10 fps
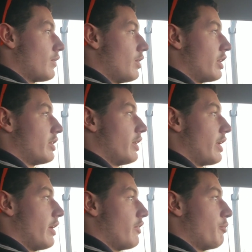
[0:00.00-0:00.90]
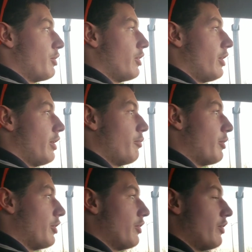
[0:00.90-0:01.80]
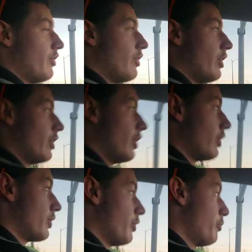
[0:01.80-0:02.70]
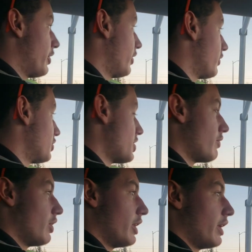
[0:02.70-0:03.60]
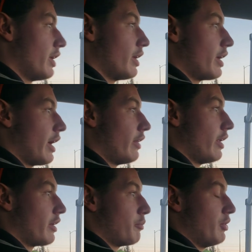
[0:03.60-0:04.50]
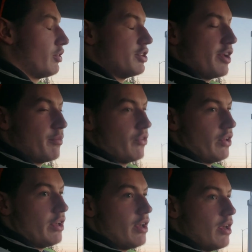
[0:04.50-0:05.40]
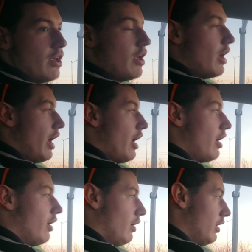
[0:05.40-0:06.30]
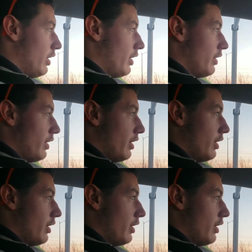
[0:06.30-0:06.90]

Talk to the guys at Murray's Auto Group there at the Chevrolet Cadillac Buick GMC on